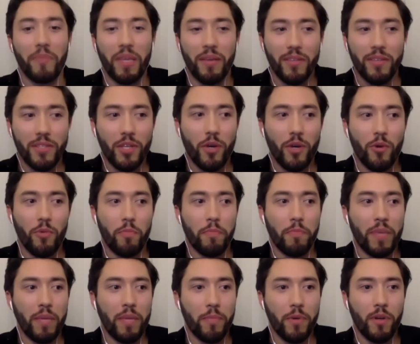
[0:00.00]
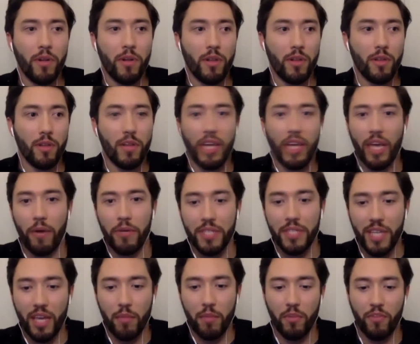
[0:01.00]
So people, like I was
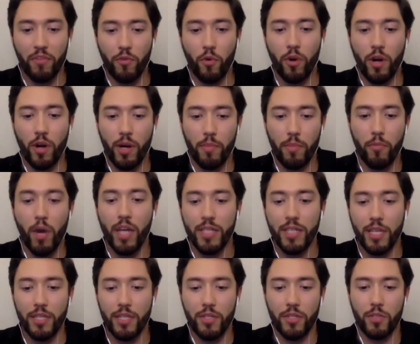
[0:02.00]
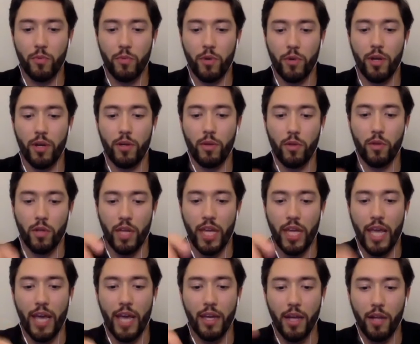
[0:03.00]
saying before, processors were
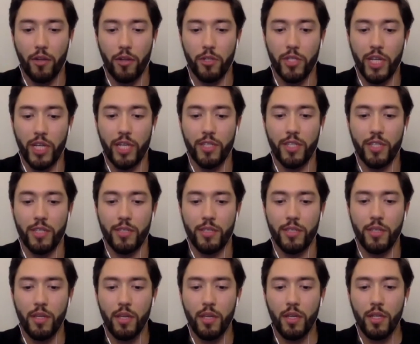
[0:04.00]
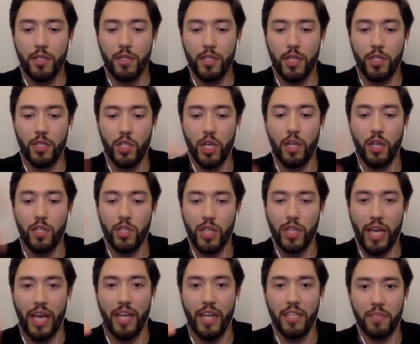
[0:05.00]
looking at color changes to judge
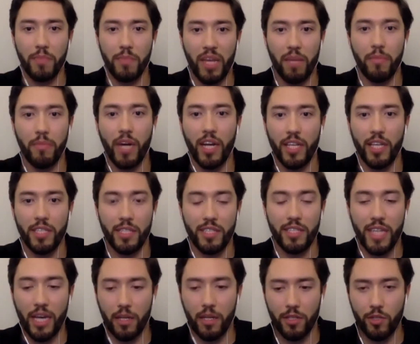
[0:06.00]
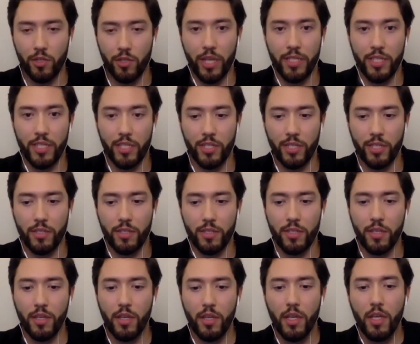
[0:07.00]
heads, main bodies, and tails transitions.
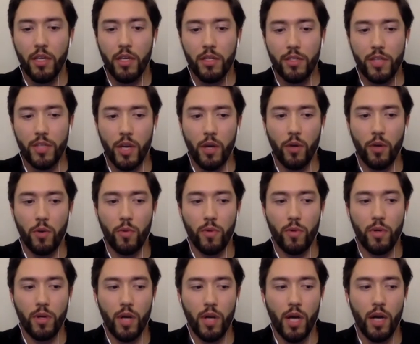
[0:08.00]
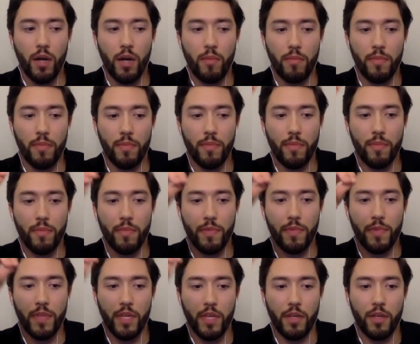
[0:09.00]
So
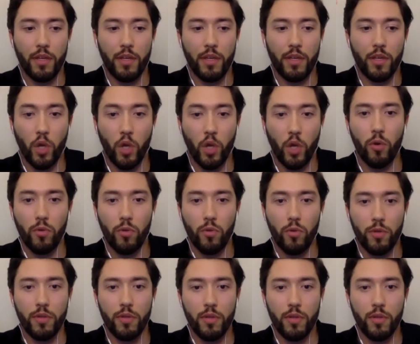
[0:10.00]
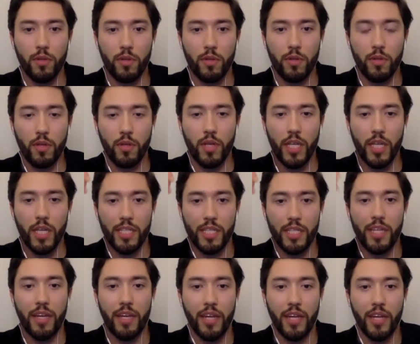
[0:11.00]
the gold is
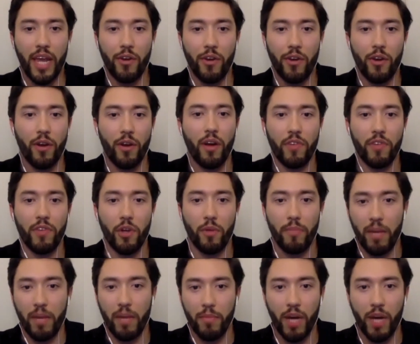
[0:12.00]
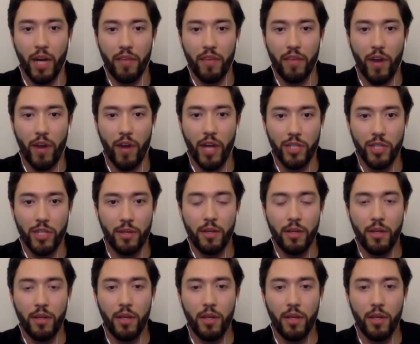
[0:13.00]
an indicator of your main body fraction.